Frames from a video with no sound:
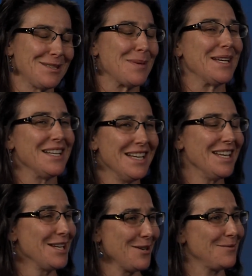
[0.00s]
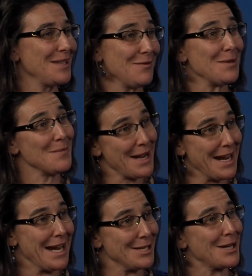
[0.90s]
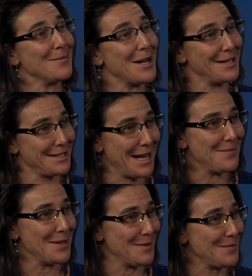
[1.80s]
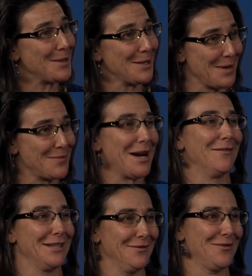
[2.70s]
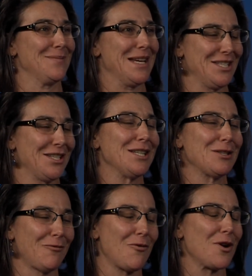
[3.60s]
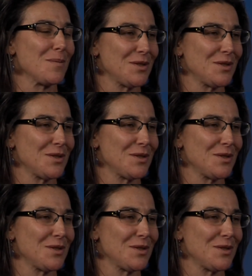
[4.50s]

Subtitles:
But, even my age, I'm not as happy about putting my private information into forms.